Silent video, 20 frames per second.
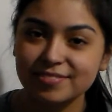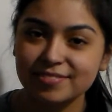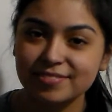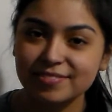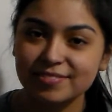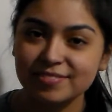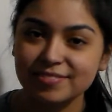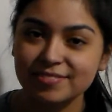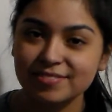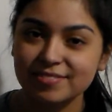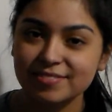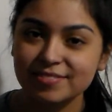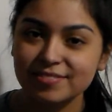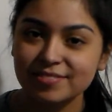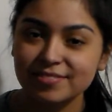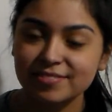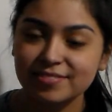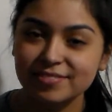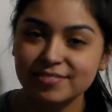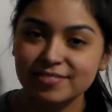
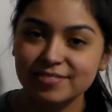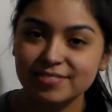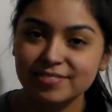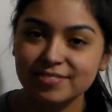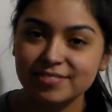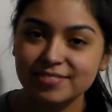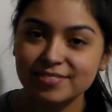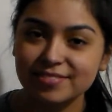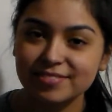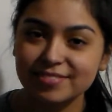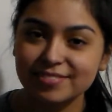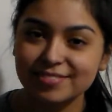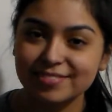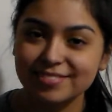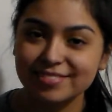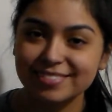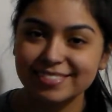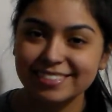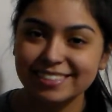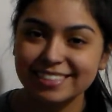
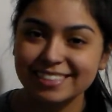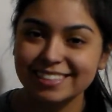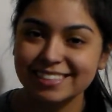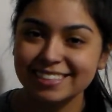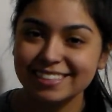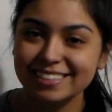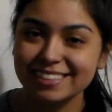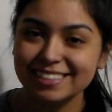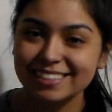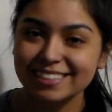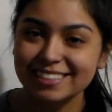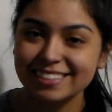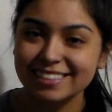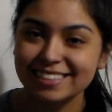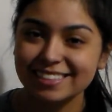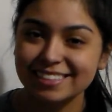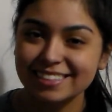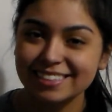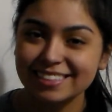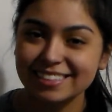
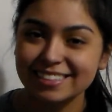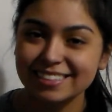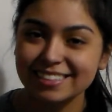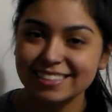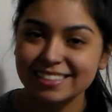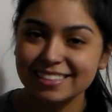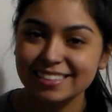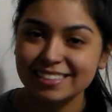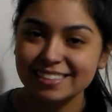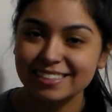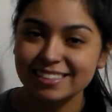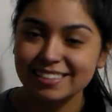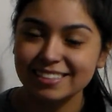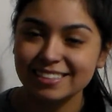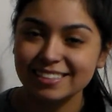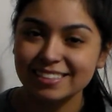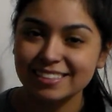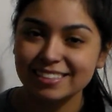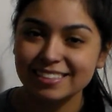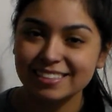
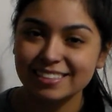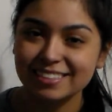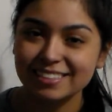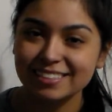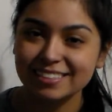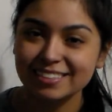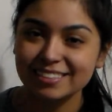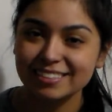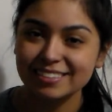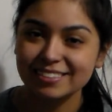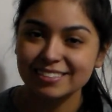[no speech]